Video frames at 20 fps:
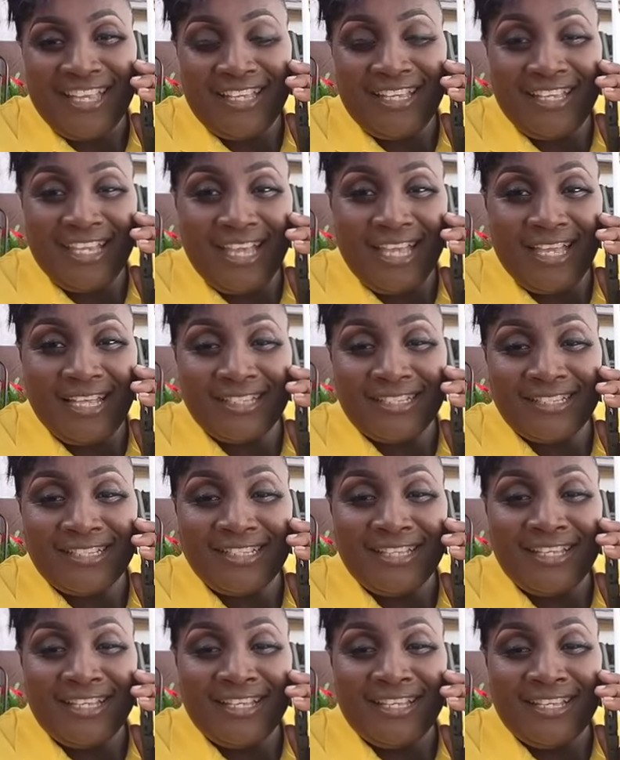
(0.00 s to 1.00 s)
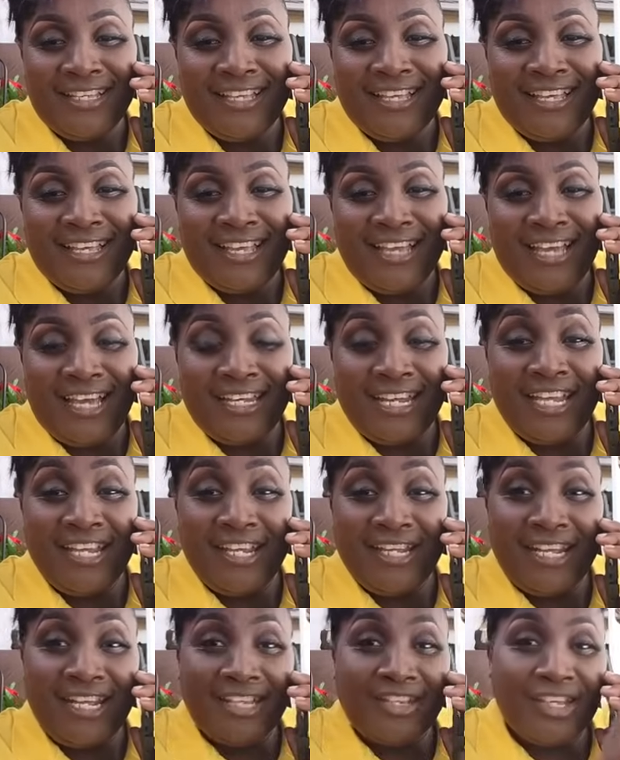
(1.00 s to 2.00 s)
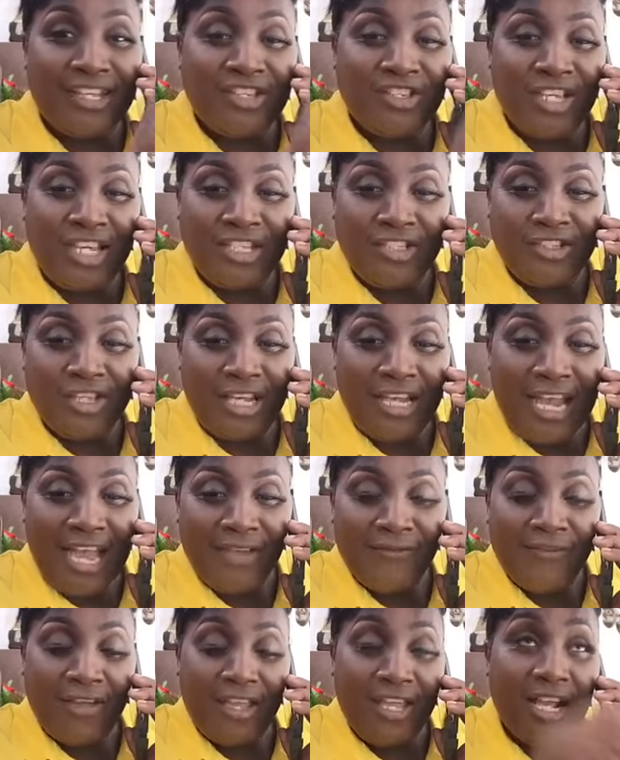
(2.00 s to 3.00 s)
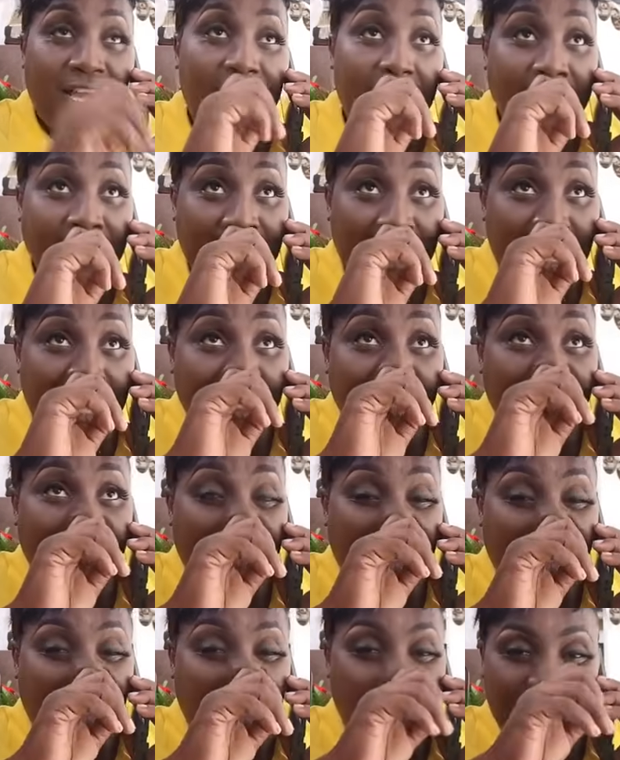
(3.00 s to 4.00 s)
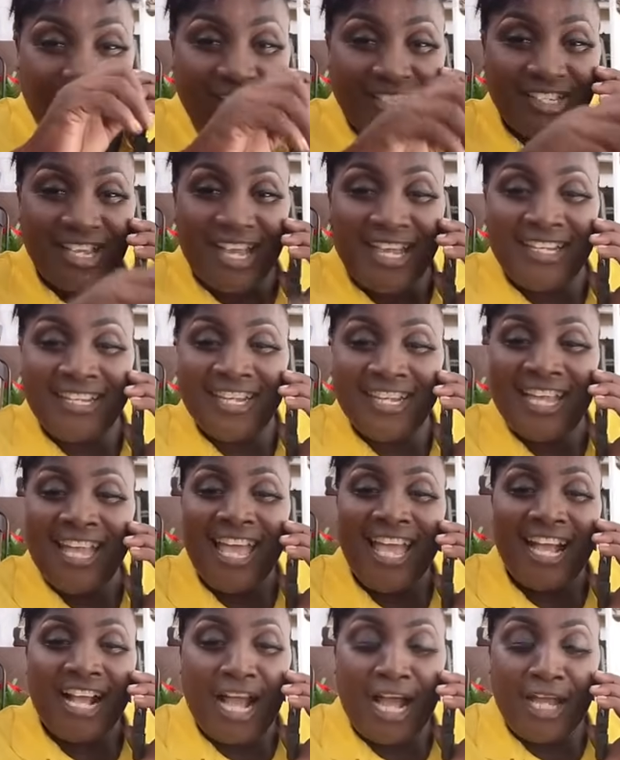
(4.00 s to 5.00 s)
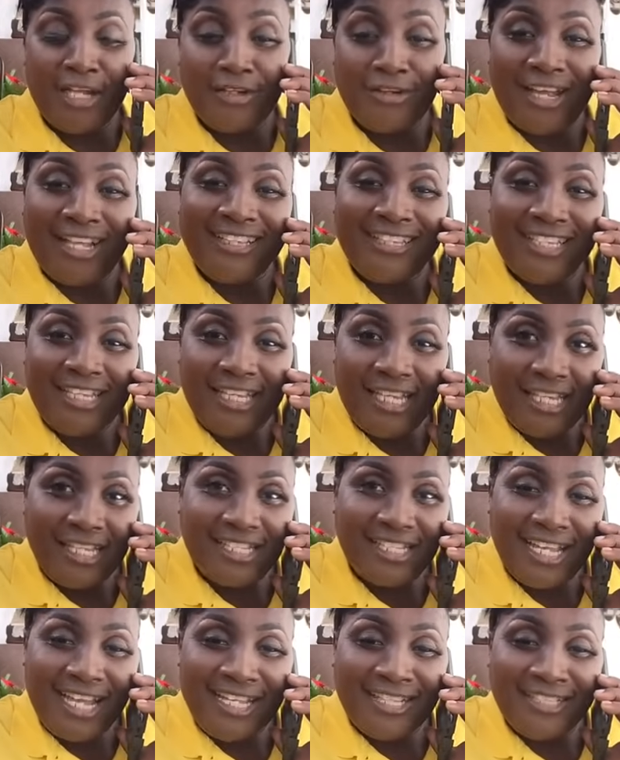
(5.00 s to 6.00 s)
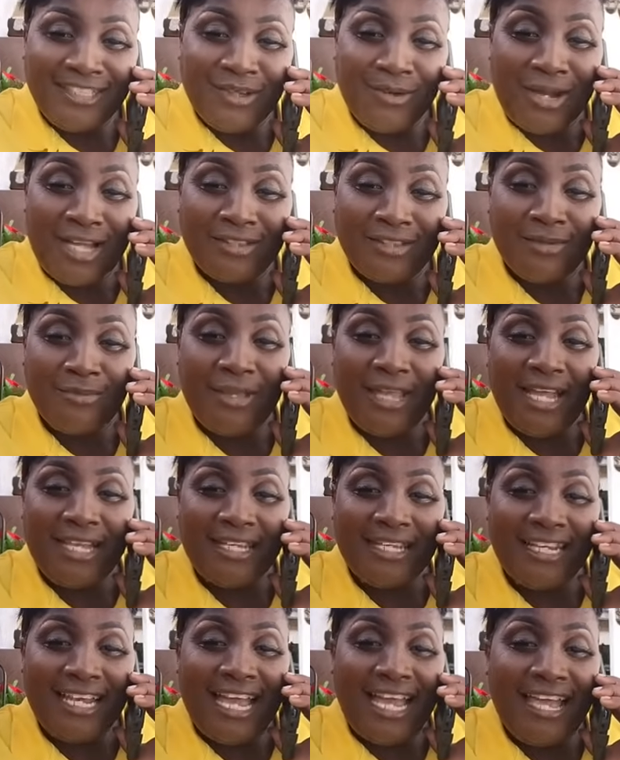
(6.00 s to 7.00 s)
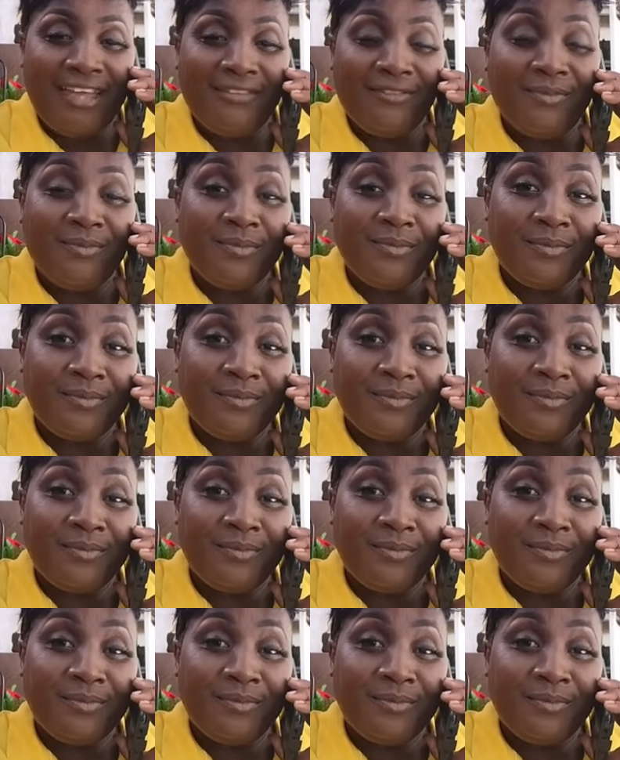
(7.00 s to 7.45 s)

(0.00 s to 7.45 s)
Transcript: Yes. And I hear that you changed your life and you're going in a different direction. Congratulations. You want to be on the live?